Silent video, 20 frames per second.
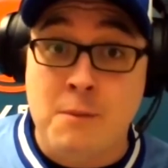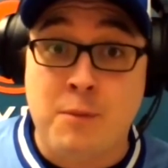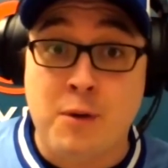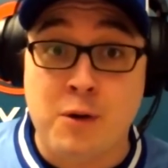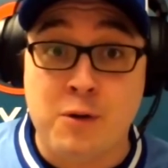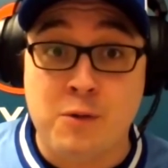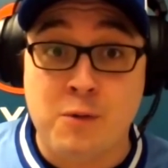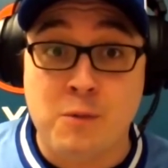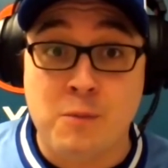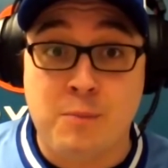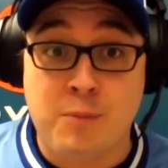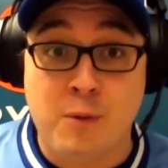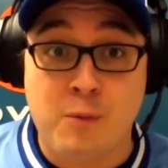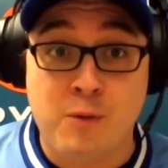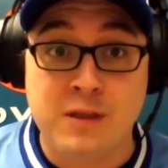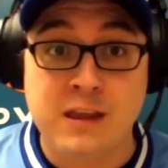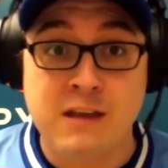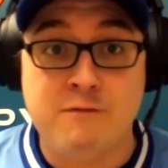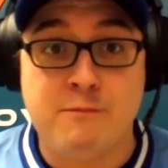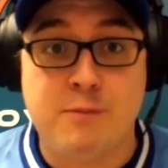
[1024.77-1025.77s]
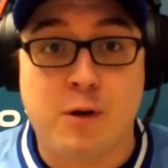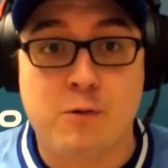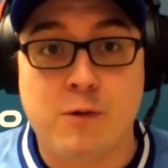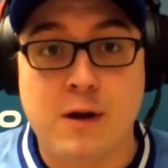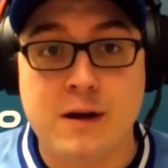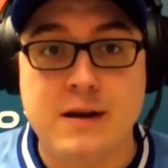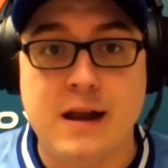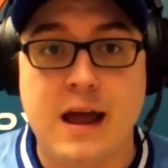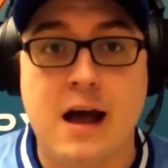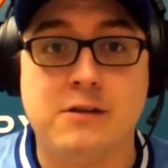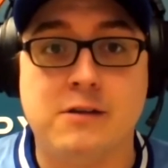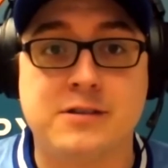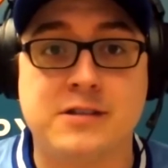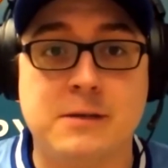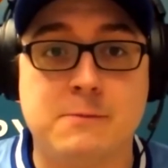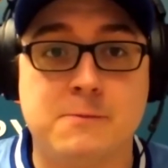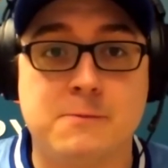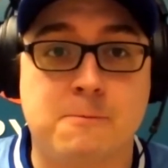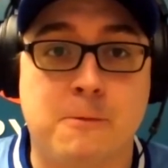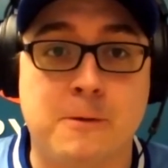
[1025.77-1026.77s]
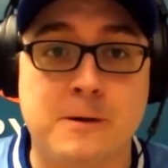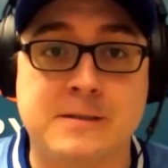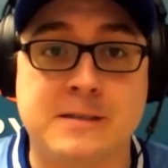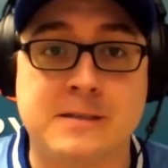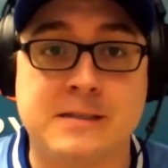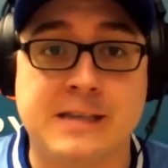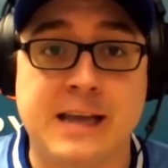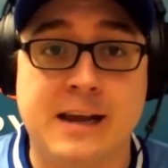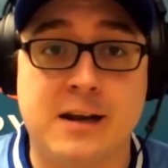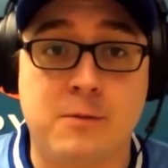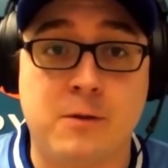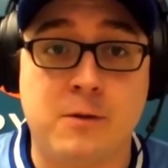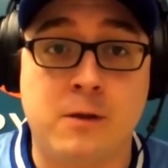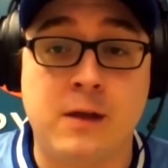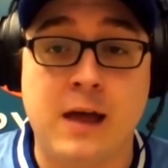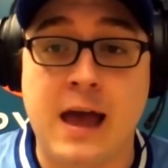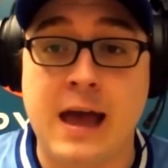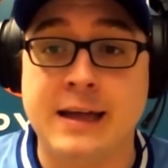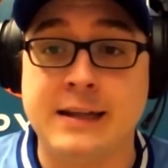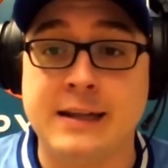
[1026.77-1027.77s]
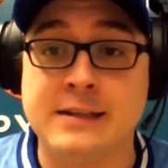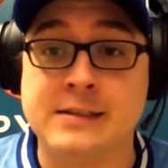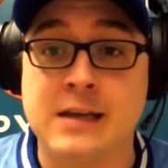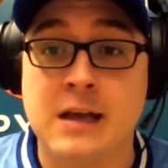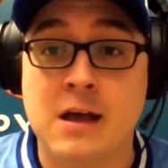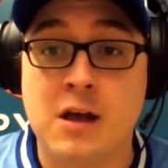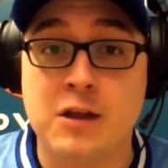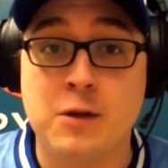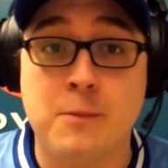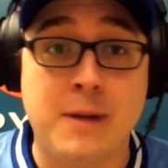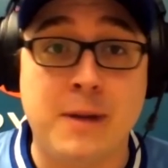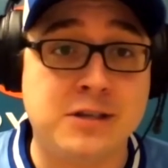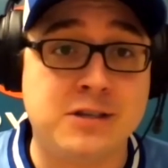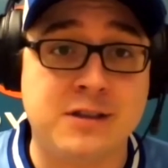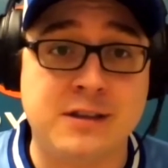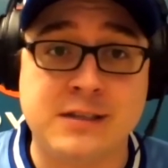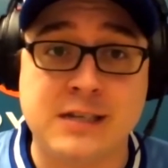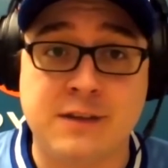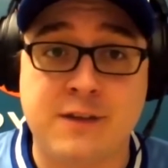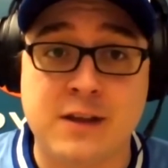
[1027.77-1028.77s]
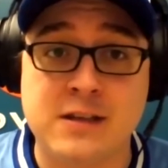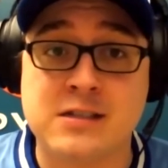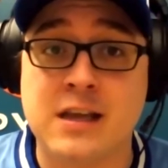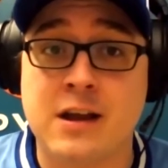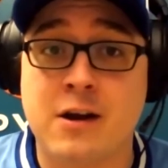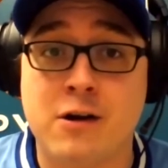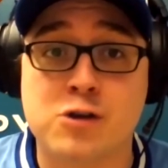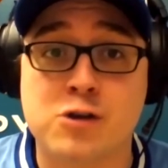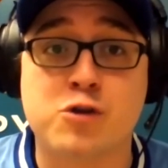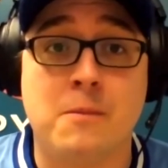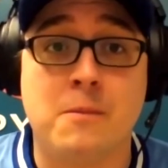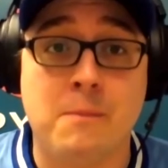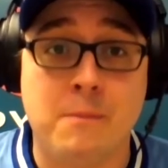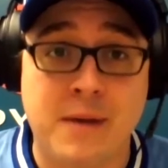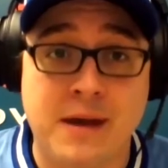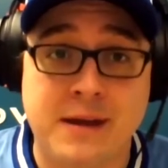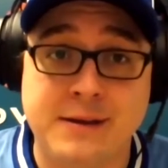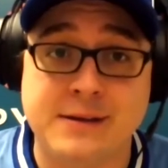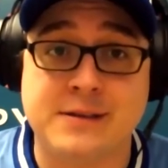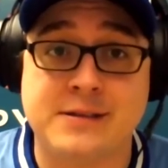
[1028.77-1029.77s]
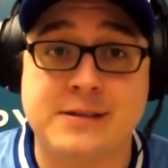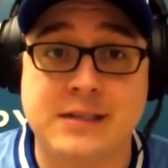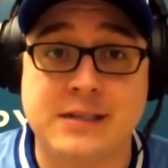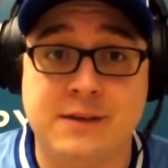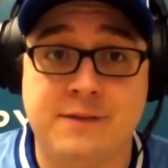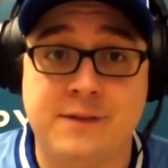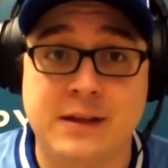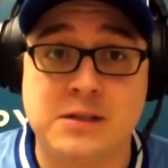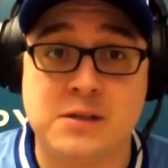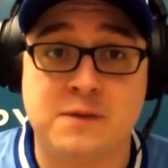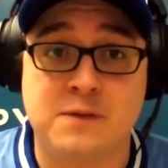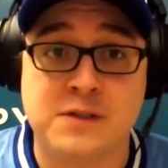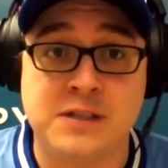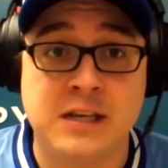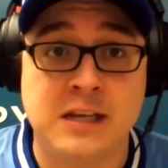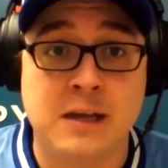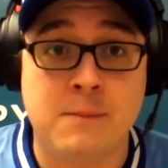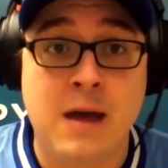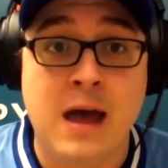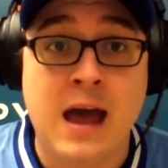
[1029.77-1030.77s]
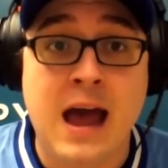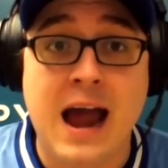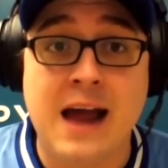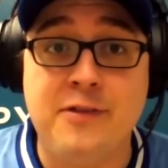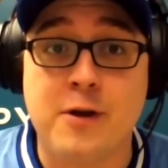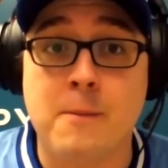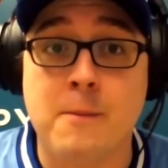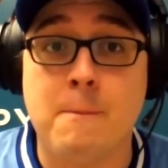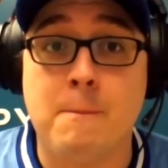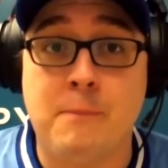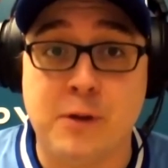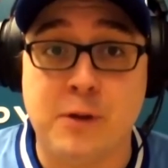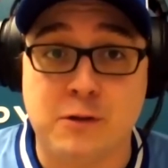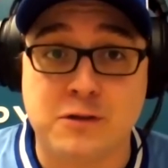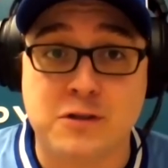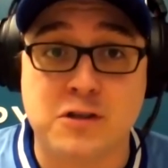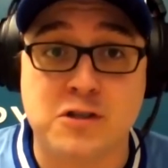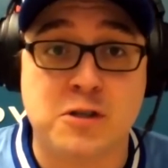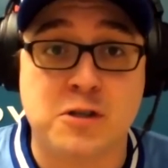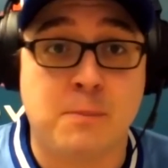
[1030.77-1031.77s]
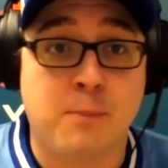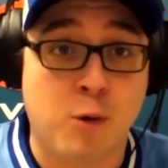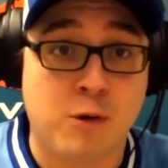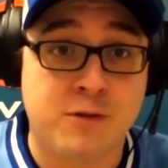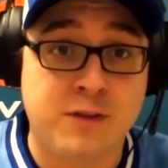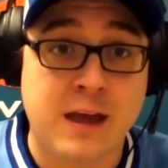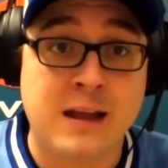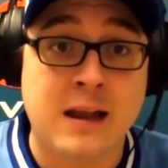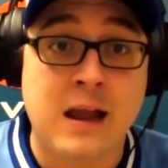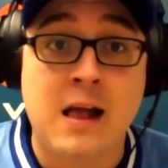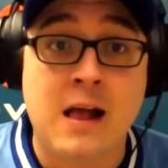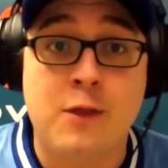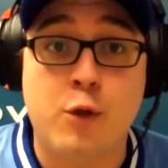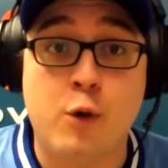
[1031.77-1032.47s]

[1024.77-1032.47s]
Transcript: But, but what they've built right now seems pretty sustainable. And you mentioned the defense. They are a tremendous defensive team, and they're built to support that.